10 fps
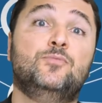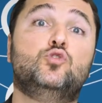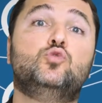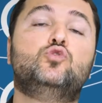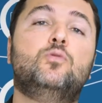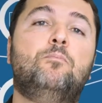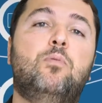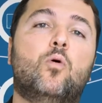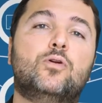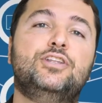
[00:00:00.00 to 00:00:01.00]
to
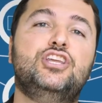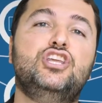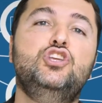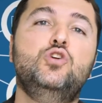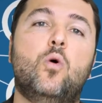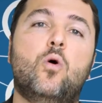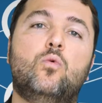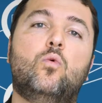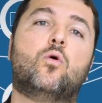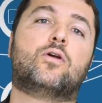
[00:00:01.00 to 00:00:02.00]
support your
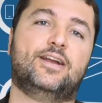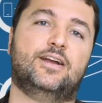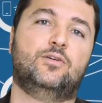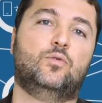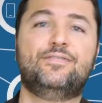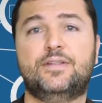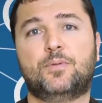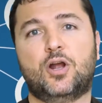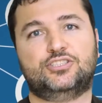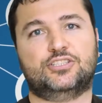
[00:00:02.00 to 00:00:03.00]
work with the
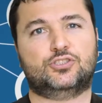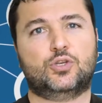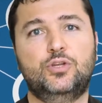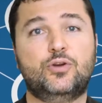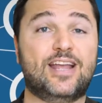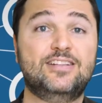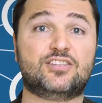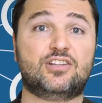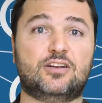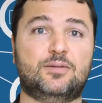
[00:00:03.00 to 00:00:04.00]
project. So you can
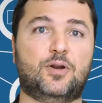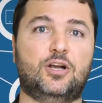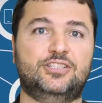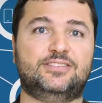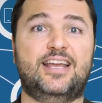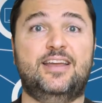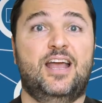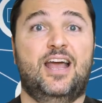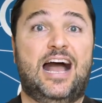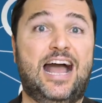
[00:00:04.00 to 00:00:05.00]
start a project, say,
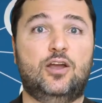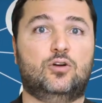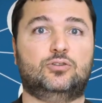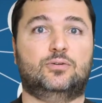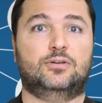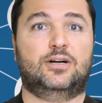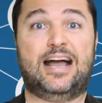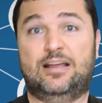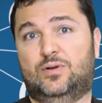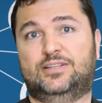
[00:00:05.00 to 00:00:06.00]
"Hi Otto,
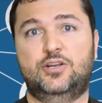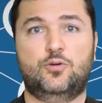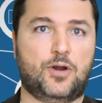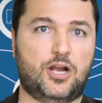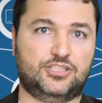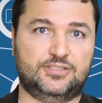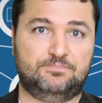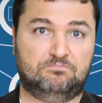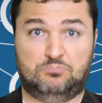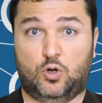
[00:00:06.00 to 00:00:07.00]
I want a new project."
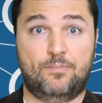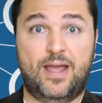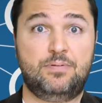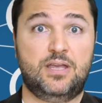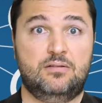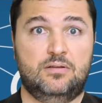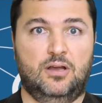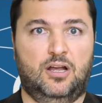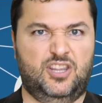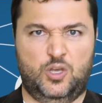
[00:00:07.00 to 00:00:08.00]
Or maybe,
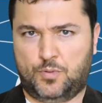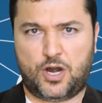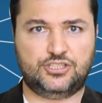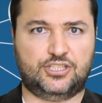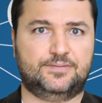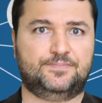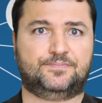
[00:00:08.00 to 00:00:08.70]
"New project."